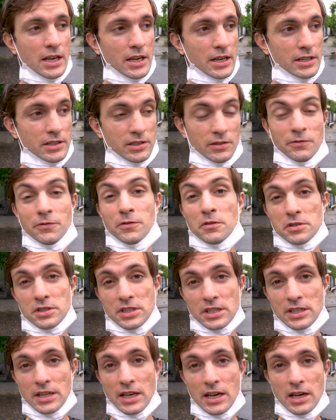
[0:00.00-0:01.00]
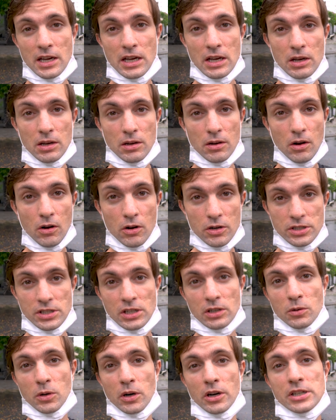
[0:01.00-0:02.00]
It is a 14-day
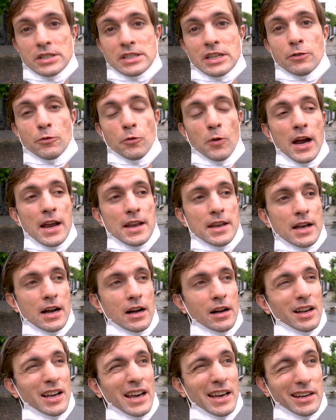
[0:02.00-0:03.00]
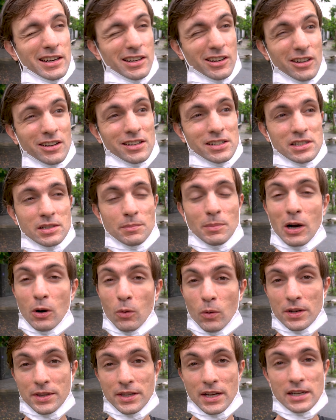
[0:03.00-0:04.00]
hotel quarantine right now, and it costs about
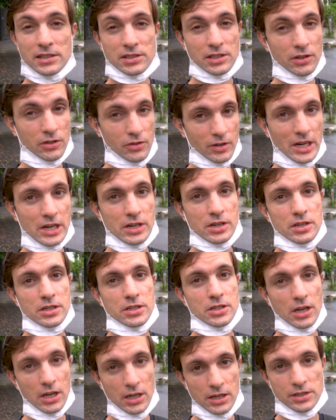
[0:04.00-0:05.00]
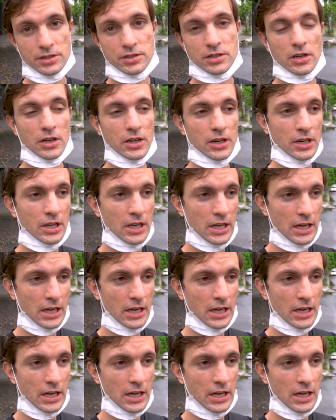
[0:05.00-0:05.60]
$1,300. So